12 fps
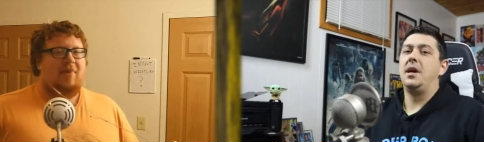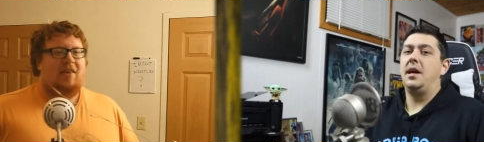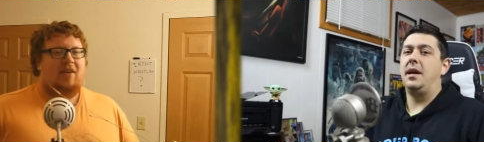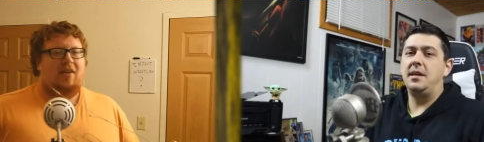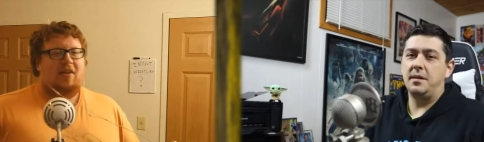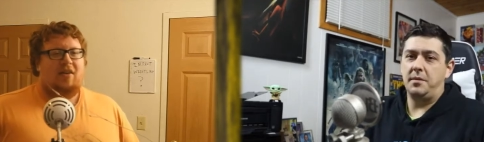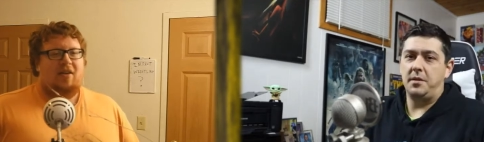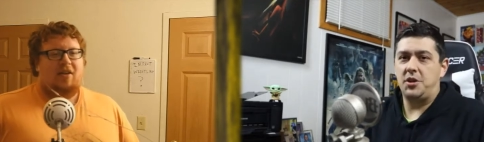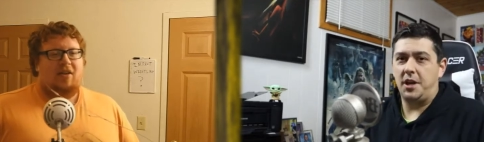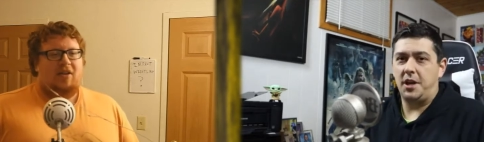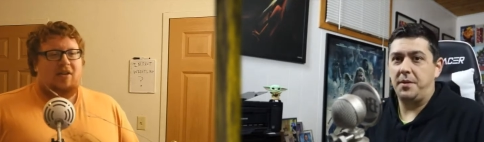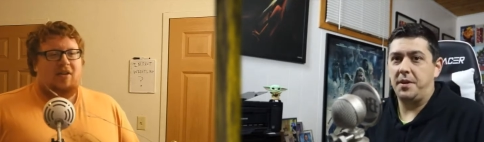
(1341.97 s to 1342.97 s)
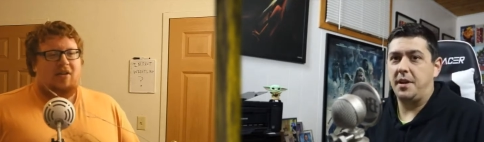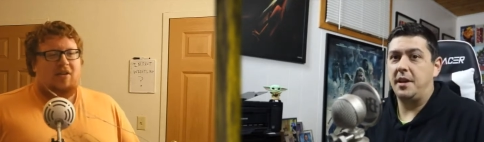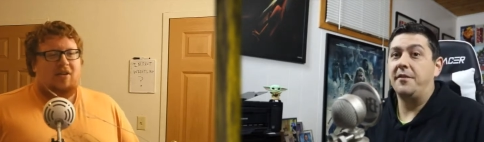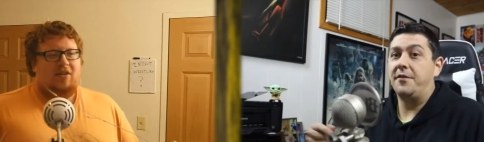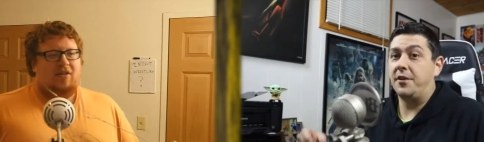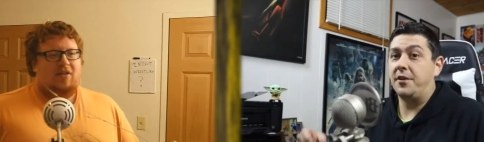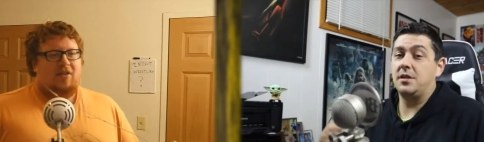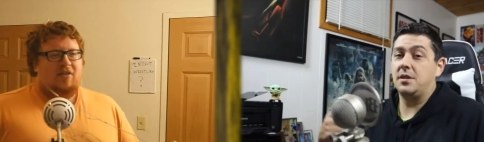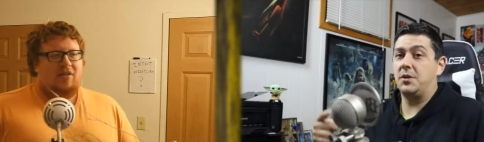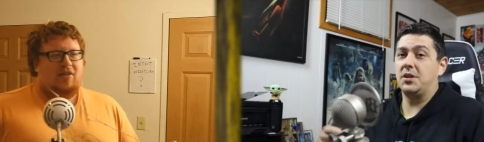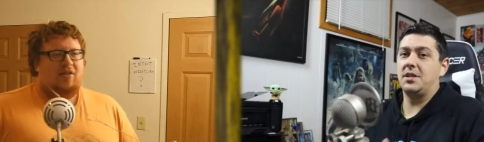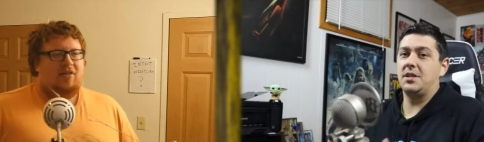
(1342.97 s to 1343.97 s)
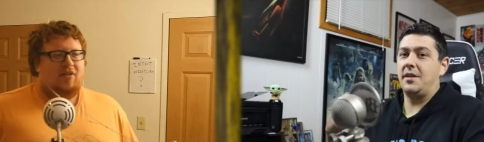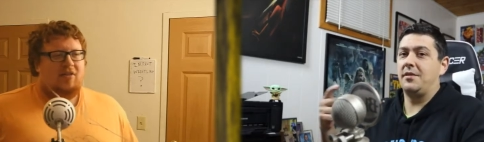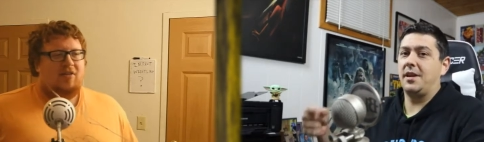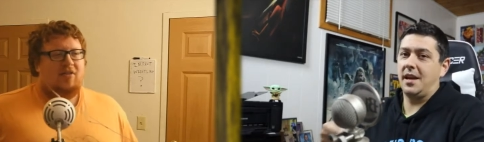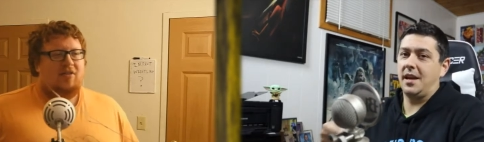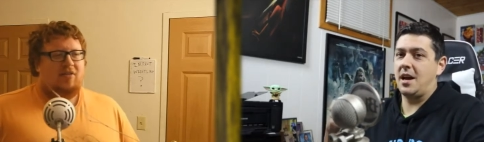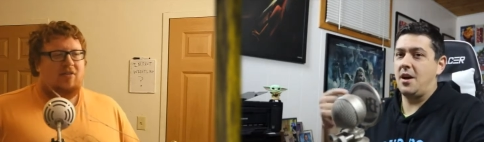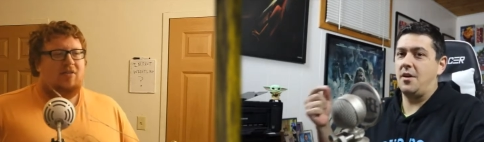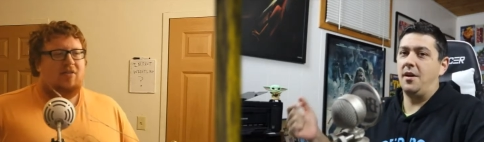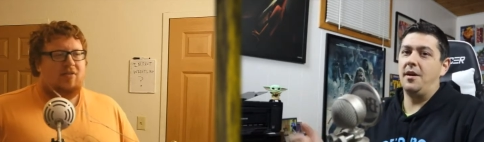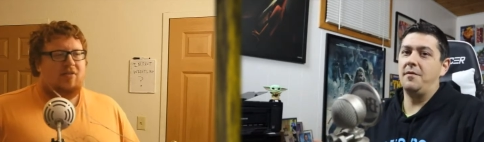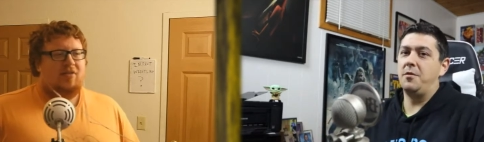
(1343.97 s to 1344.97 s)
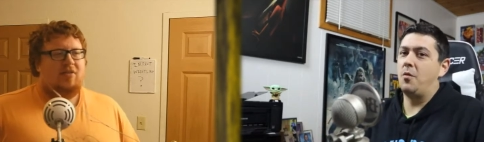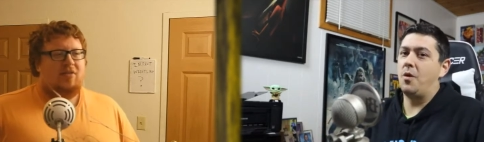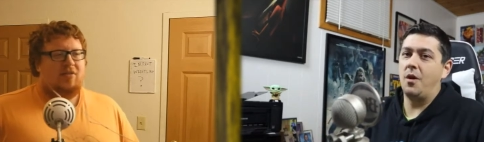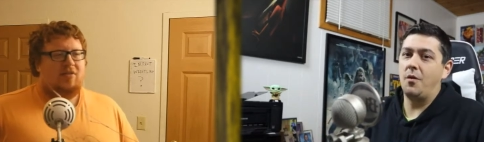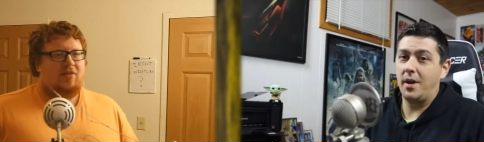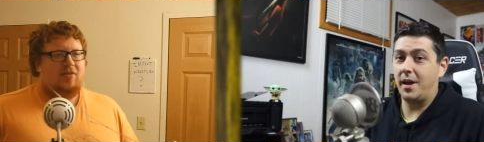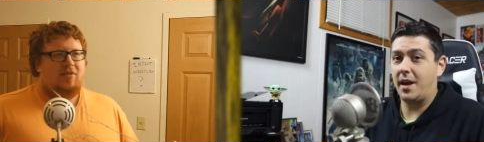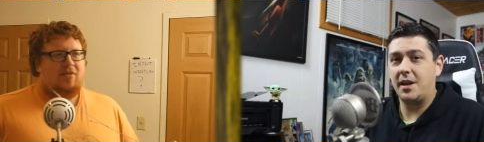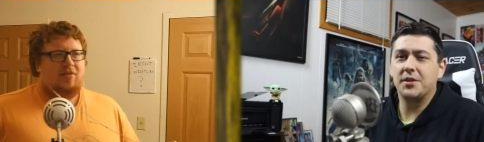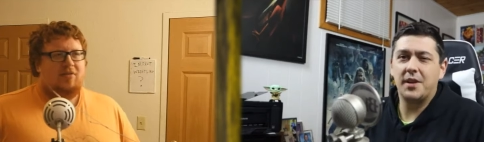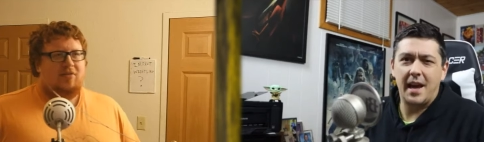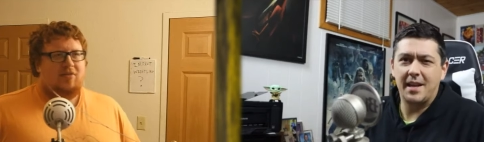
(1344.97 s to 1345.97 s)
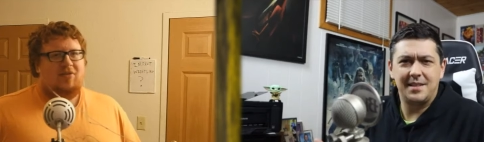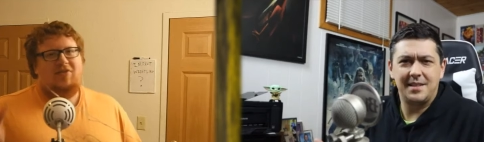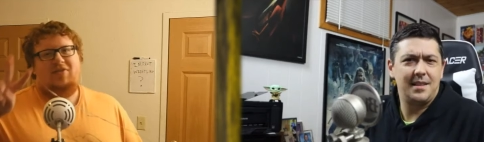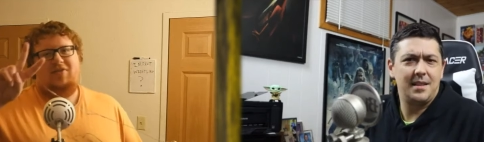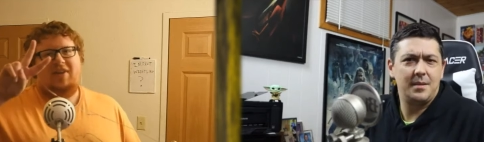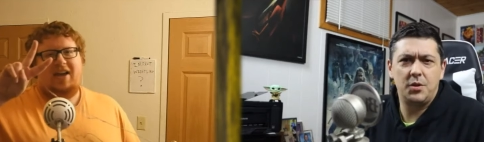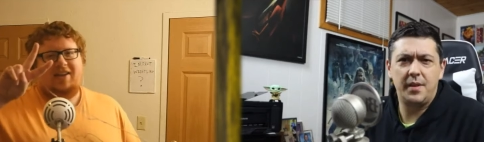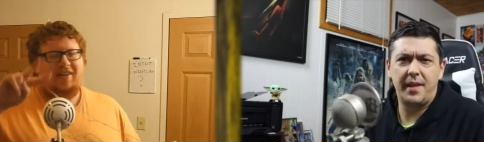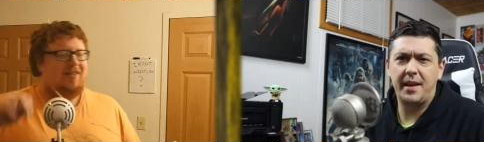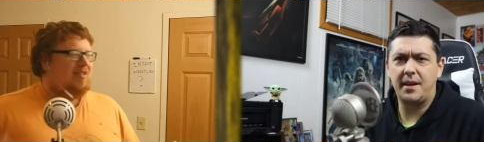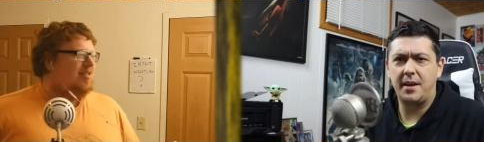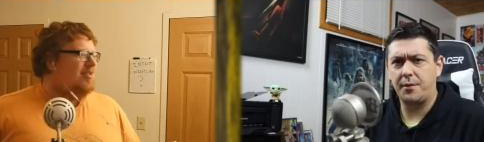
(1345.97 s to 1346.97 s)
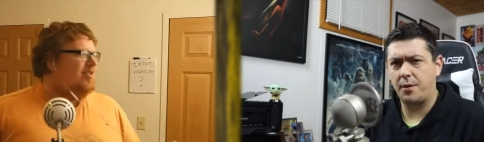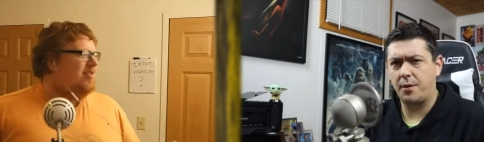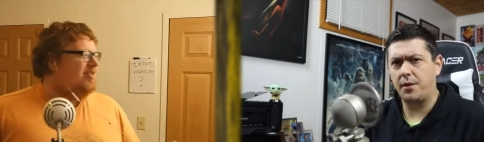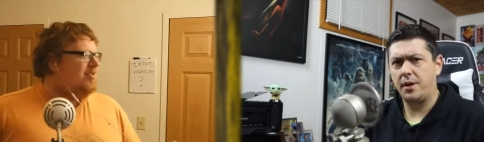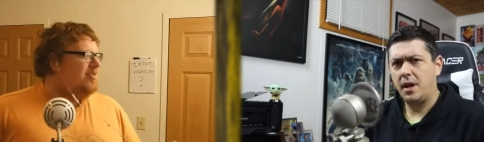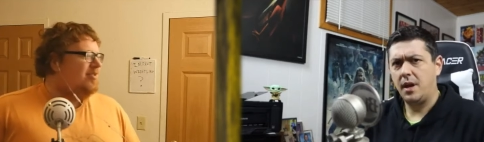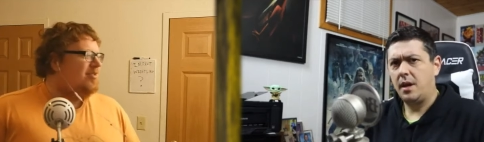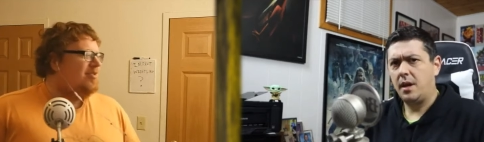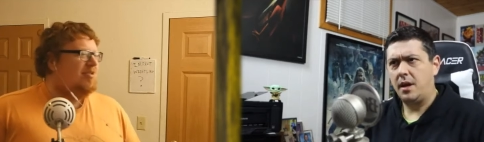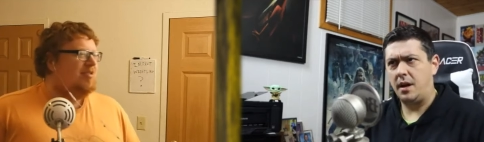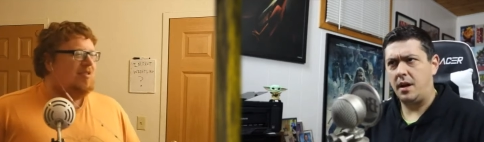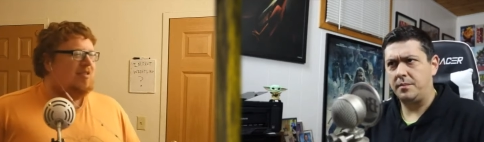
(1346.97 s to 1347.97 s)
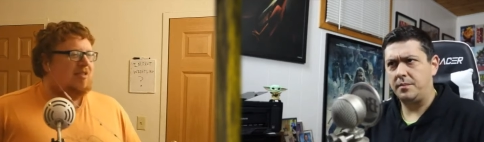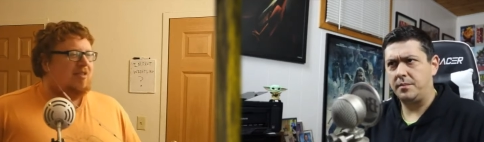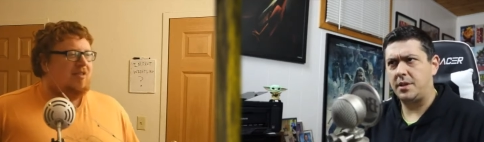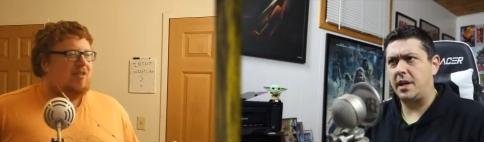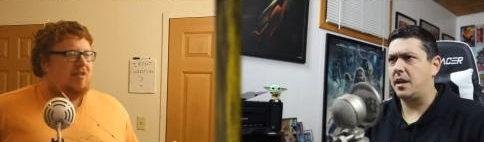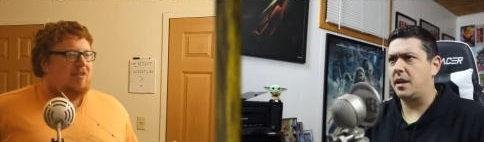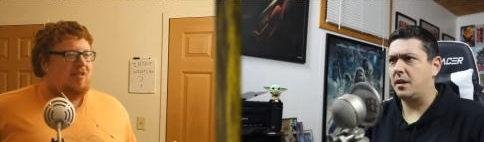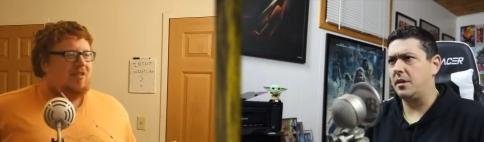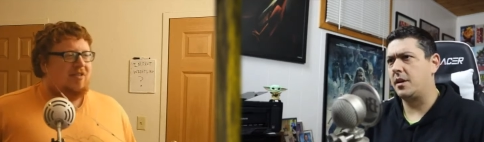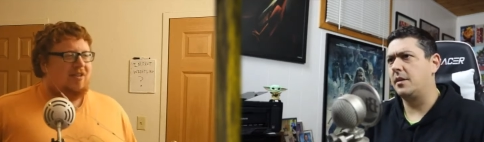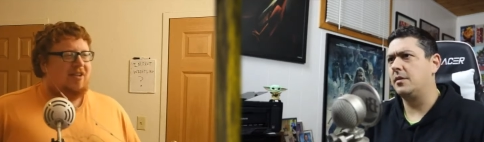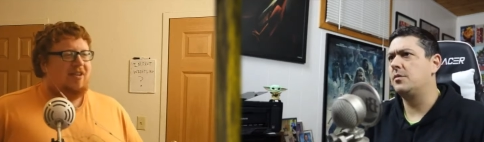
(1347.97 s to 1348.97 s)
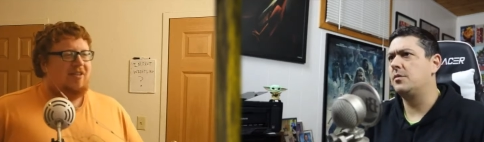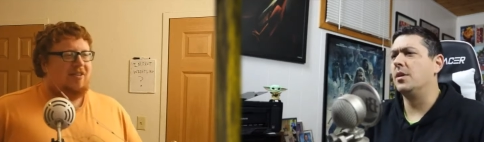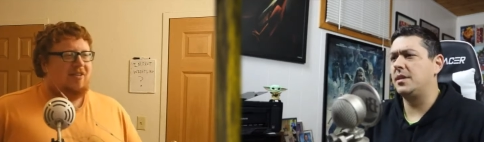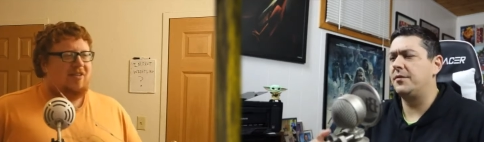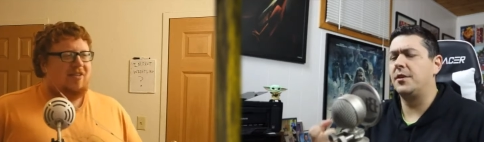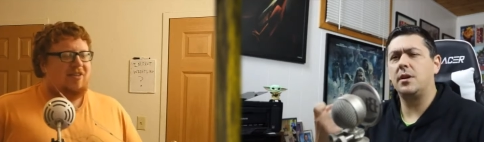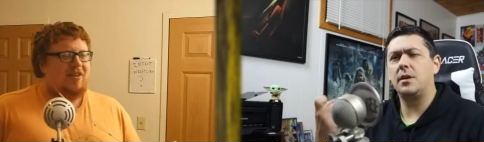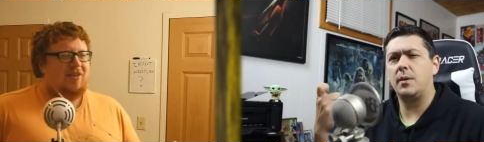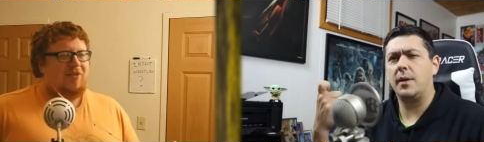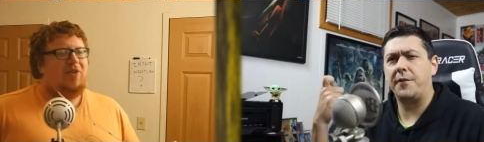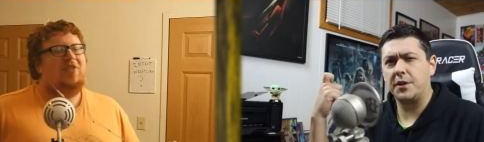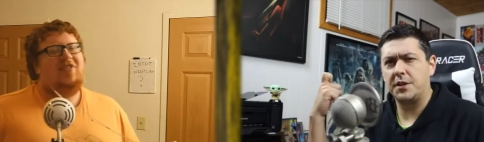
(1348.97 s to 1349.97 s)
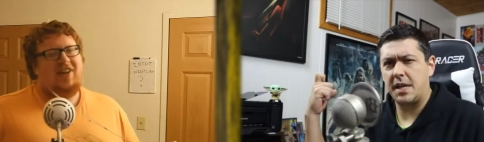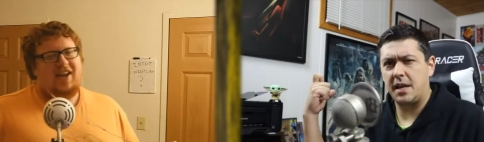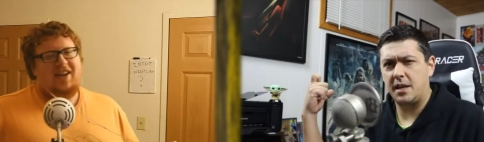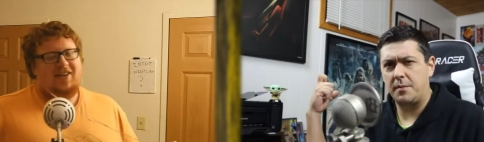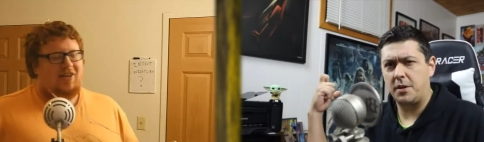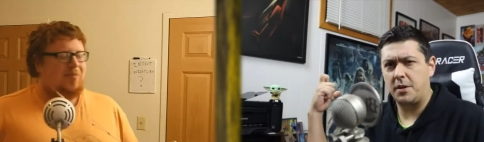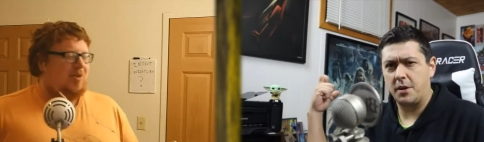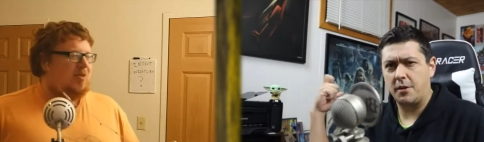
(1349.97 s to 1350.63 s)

Speaker 1: AEW champion and the first person to ever kick out of the One Wing Angel. I can see them second. doing that down the road. Um, second, okay. So, well, for, well, first, first in AEW, AEW, though,